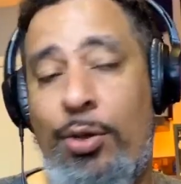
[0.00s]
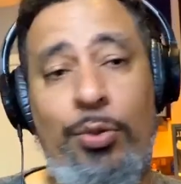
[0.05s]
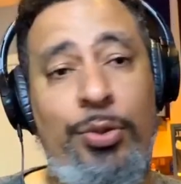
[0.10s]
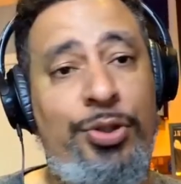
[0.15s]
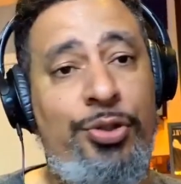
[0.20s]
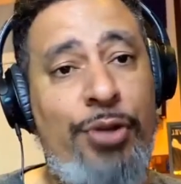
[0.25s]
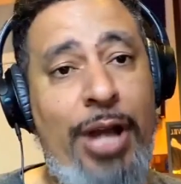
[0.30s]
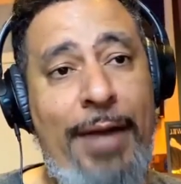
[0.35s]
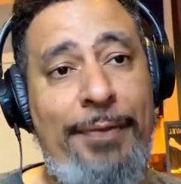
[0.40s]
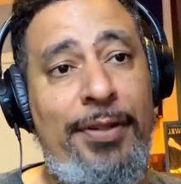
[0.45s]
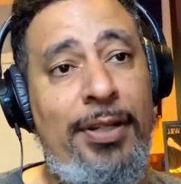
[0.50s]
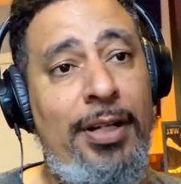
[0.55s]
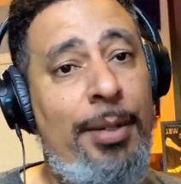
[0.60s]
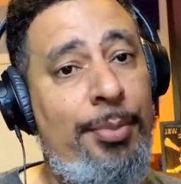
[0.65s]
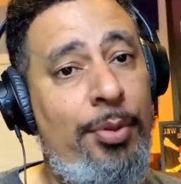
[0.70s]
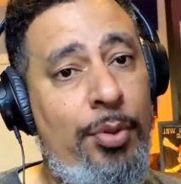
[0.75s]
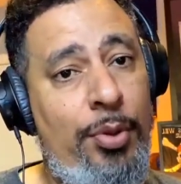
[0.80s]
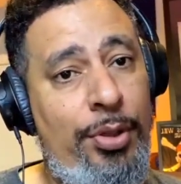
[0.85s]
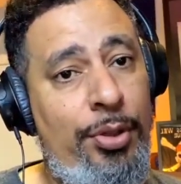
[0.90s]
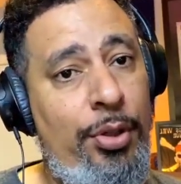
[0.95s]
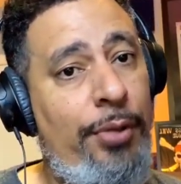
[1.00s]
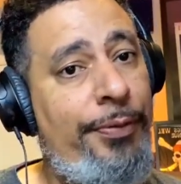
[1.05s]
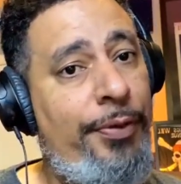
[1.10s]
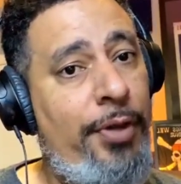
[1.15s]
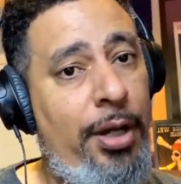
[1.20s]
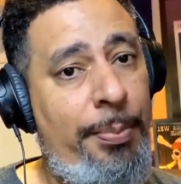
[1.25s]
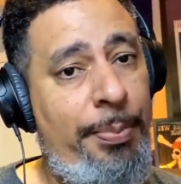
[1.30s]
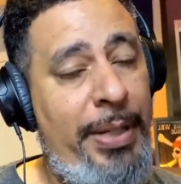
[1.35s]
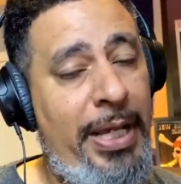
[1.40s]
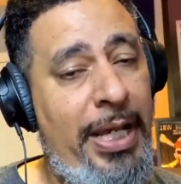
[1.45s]
was drafted #1
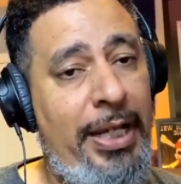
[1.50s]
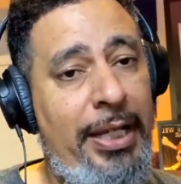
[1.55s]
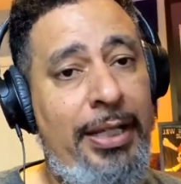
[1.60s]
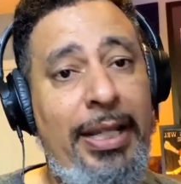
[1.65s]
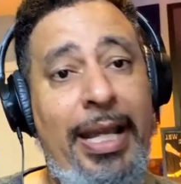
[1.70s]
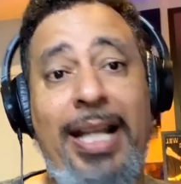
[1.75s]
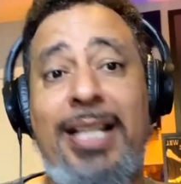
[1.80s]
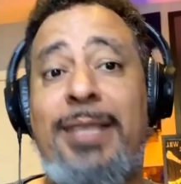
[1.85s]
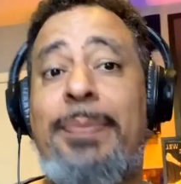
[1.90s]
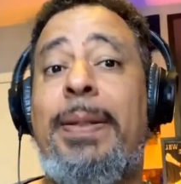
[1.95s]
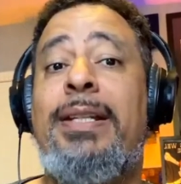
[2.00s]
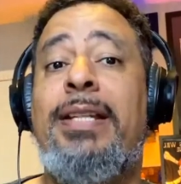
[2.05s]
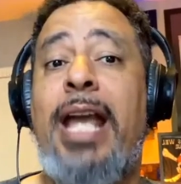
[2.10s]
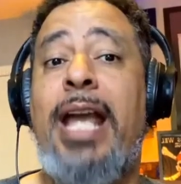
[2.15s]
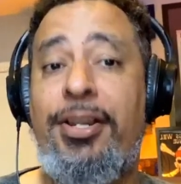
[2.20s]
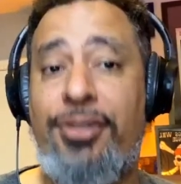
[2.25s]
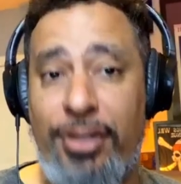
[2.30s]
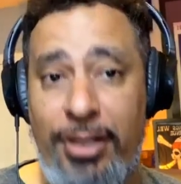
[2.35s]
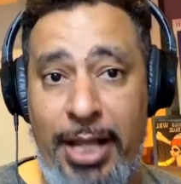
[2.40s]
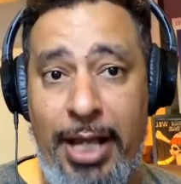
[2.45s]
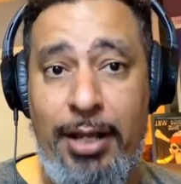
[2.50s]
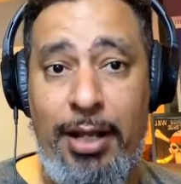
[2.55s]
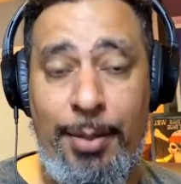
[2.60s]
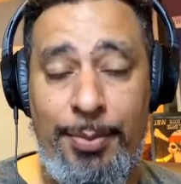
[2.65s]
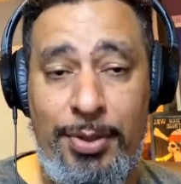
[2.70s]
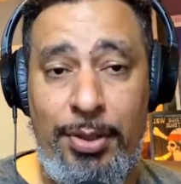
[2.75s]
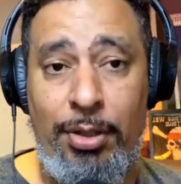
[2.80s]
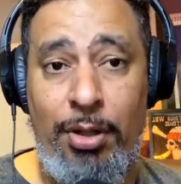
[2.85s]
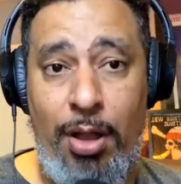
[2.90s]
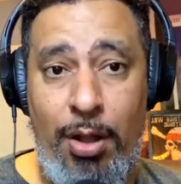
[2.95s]
overall pick and the expectation that
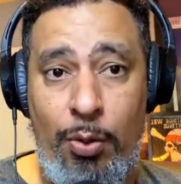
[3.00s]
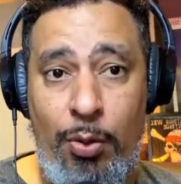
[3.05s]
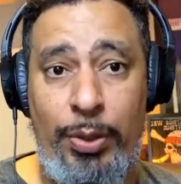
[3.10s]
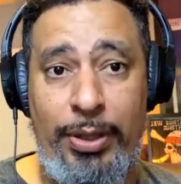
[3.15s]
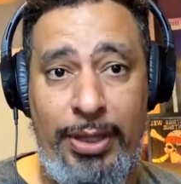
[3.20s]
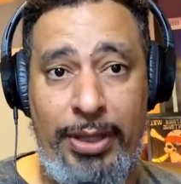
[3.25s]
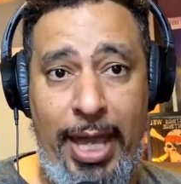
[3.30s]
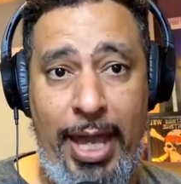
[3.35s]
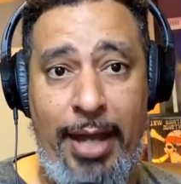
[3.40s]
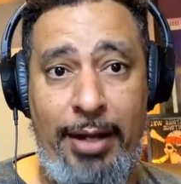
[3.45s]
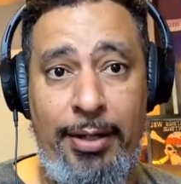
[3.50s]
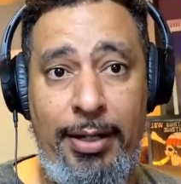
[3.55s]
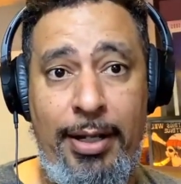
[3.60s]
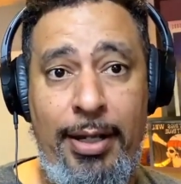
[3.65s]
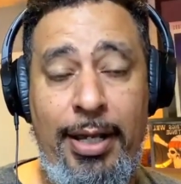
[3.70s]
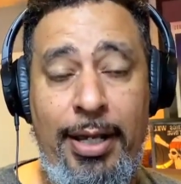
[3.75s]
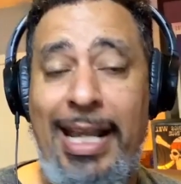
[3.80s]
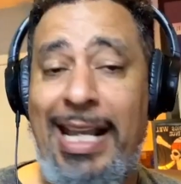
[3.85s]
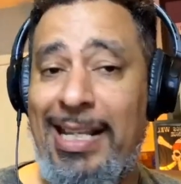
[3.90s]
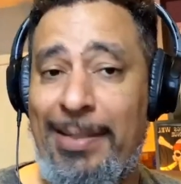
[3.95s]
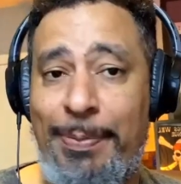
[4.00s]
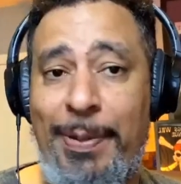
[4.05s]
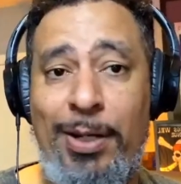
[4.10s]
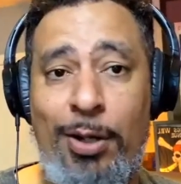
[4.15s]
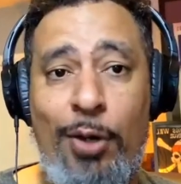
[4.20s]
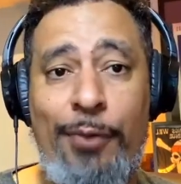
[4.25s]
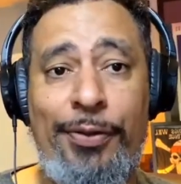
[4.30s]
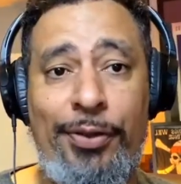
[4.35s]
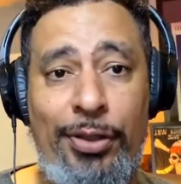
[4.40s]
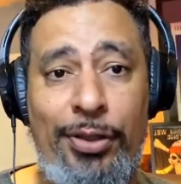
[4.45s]
comes along with that, he's been
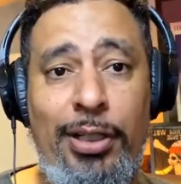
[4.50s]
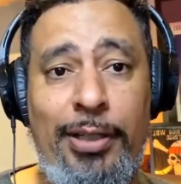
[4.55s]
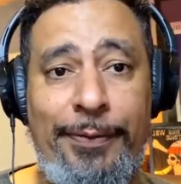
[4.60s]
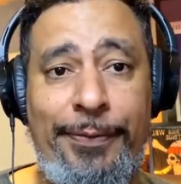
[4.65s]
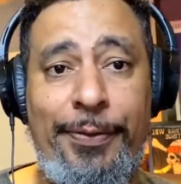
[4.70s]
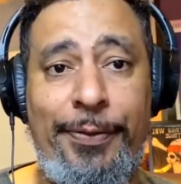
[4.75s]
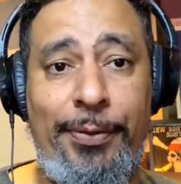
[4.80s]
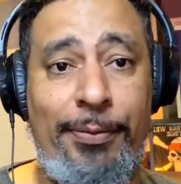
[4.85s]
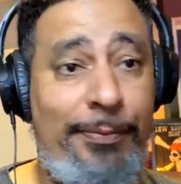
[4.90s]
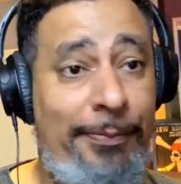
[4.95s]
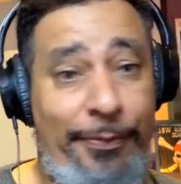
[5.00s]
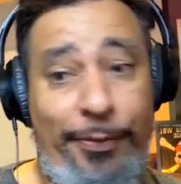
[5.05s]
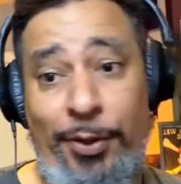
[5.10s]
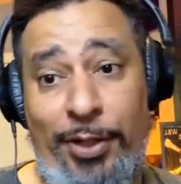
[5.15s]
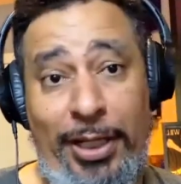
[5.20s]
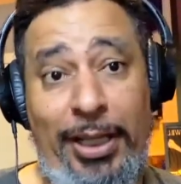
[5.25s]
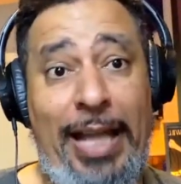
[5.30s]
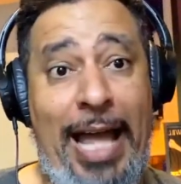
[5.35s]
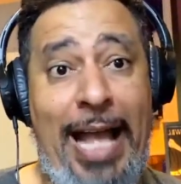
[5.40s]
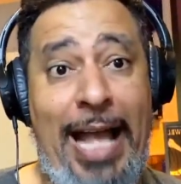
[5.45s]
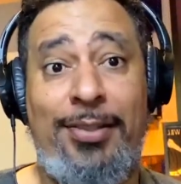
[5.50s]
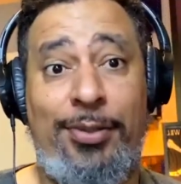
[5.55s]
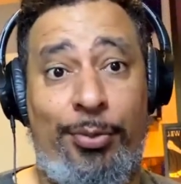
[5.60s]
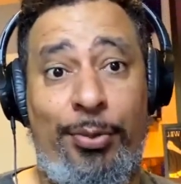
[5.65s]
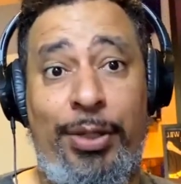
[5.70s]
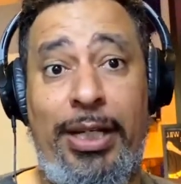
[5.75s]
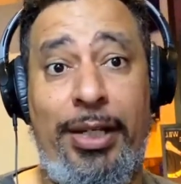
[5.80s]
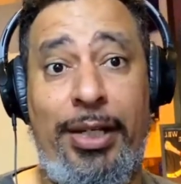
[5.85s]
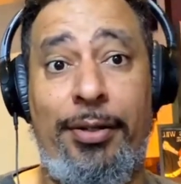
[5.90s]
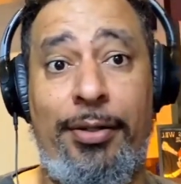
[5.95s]
overlooked for the last
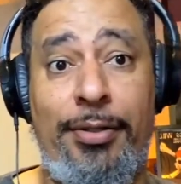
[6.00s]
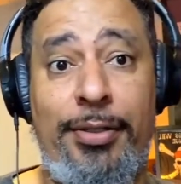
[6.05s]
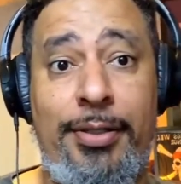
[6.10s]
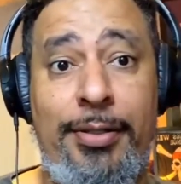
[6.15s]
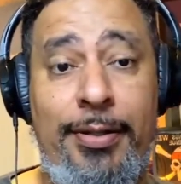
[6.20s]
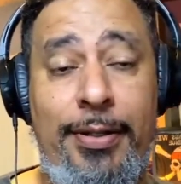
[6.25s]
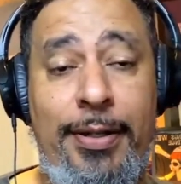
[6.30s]
3 years.